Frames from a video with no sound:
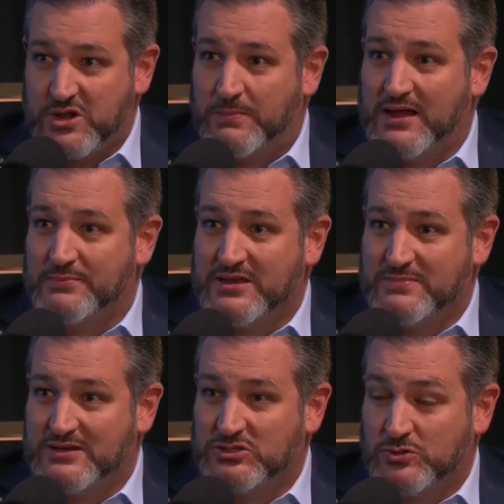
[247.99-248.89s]
Obama
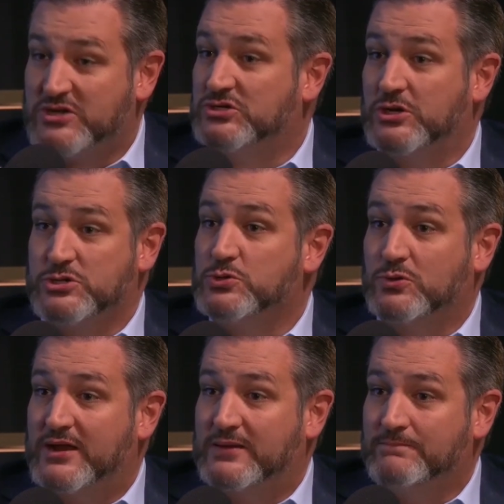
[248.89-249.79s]
administration on
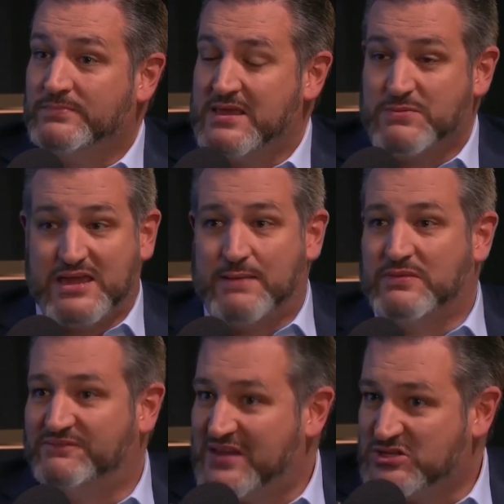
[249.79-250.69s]
Ukraine. He became
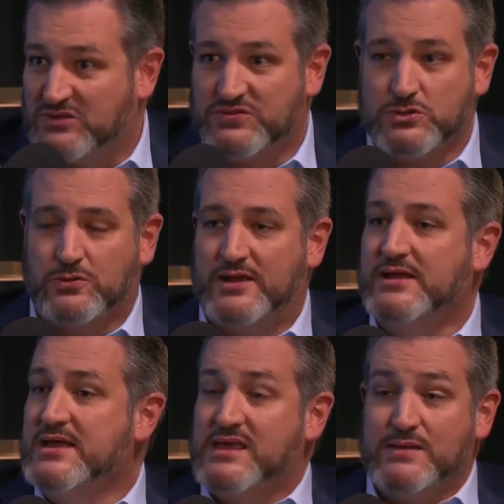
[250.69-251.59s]
the face of Ukraine.